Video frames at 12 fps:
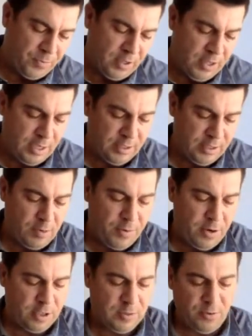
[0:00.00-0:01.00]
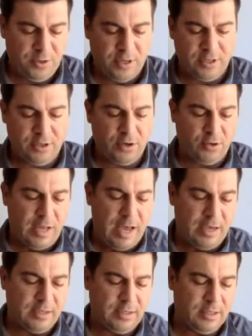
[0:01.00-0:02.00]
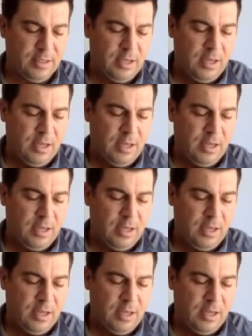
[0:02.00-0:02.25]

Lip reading: things that are perishable, things that don't last,